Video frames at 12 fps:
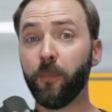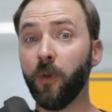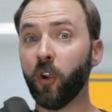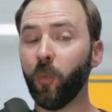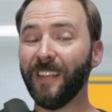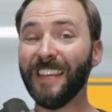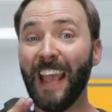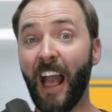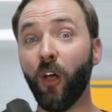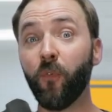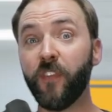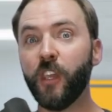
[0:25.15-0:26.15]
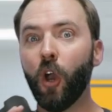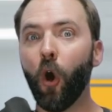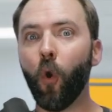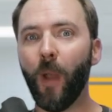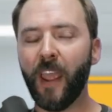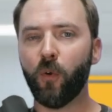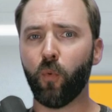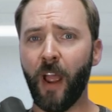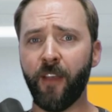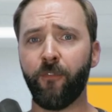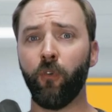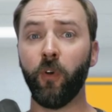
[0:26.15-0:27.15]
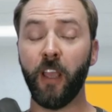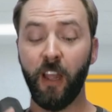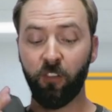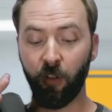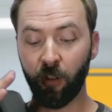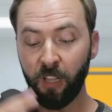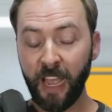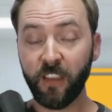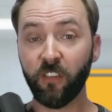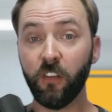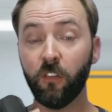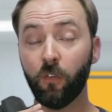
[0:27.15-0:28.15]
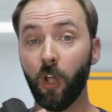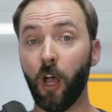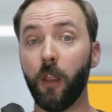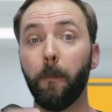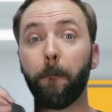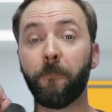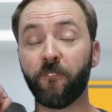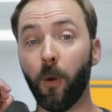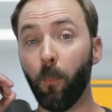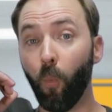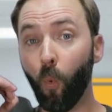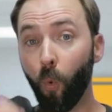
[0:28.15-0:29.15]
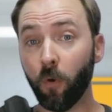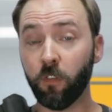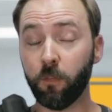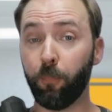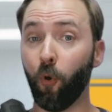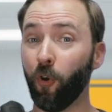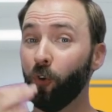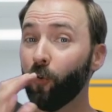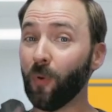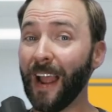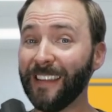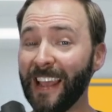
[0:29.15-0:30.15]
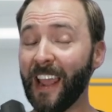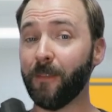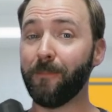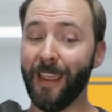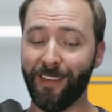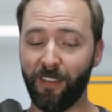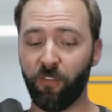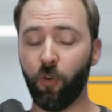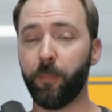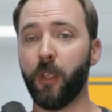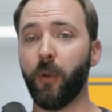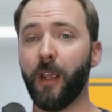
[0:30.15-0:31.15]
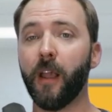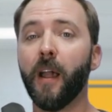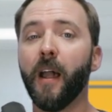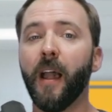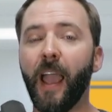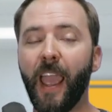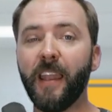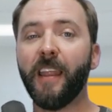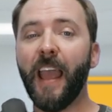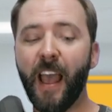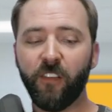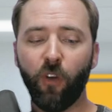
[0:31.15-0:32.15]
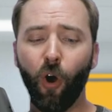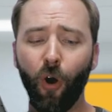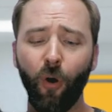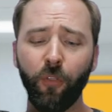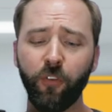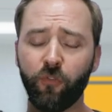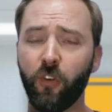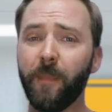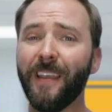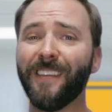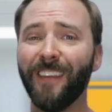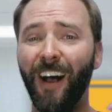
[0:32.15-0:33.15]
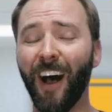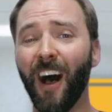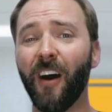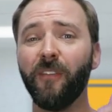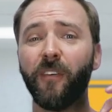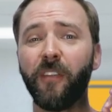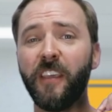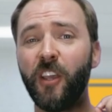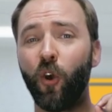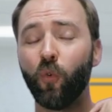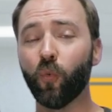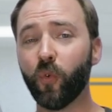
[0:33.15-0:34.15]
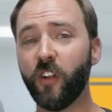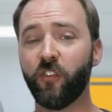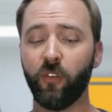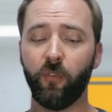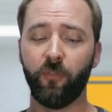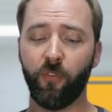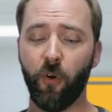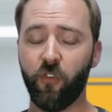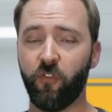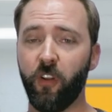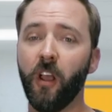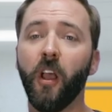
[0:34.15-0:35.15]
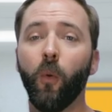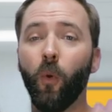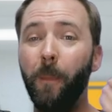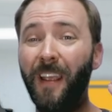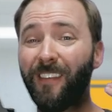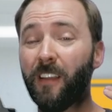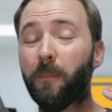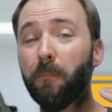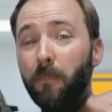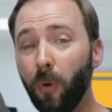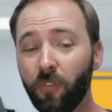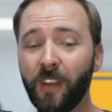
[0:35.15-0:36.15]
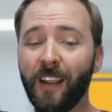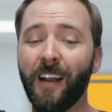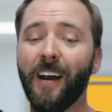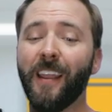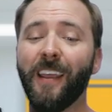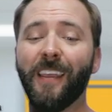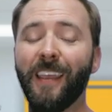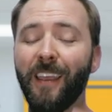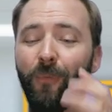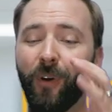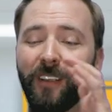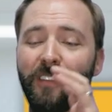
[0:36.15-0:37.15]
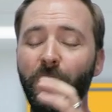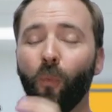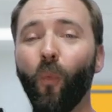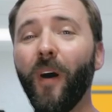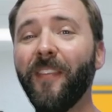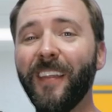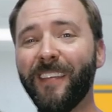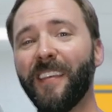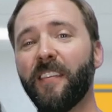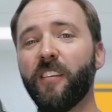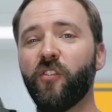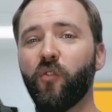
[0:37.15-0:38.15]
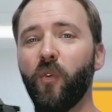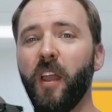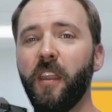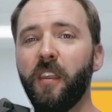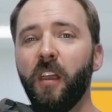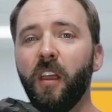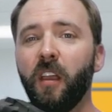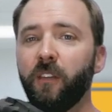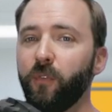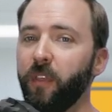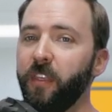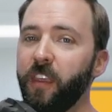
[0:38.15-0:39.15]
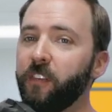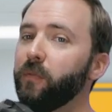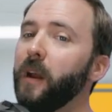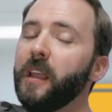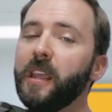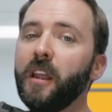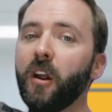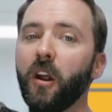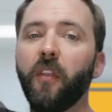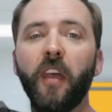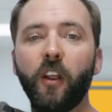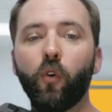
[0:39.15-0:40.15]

familiar with the LVOA rifle, it's a licensed gun from Warsport, Krytac makes this little beauty, and it has all the trimmings of the original version. What makes it most iconic, it was the one that set the trend for this right here, that